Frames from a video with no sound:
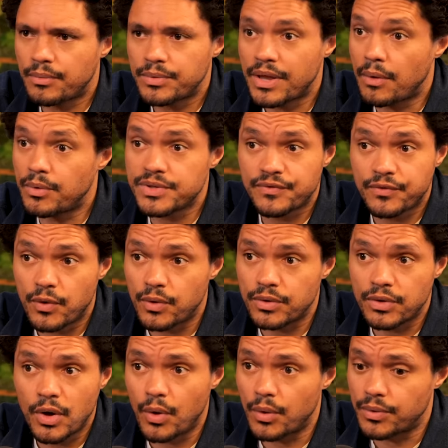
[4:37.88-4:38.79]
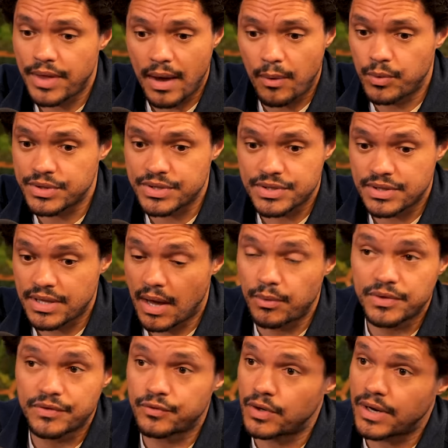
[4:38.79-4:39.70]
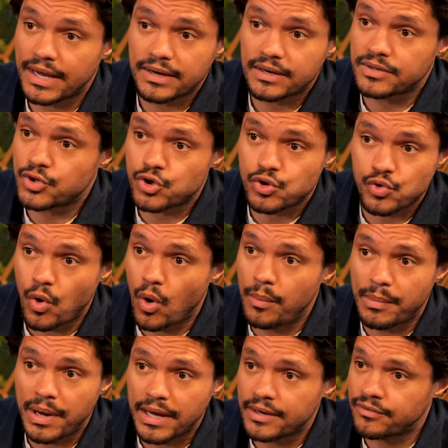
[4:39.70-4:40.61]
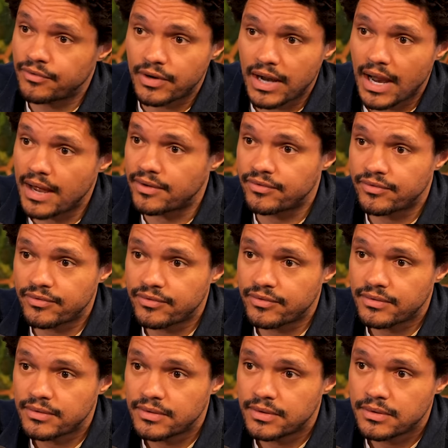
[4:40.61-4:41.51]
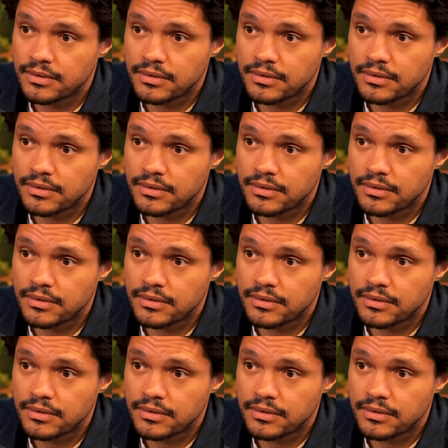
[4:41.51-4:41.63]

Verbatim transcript: That that was no. for no. That was that was for like trauma and for life. Oh,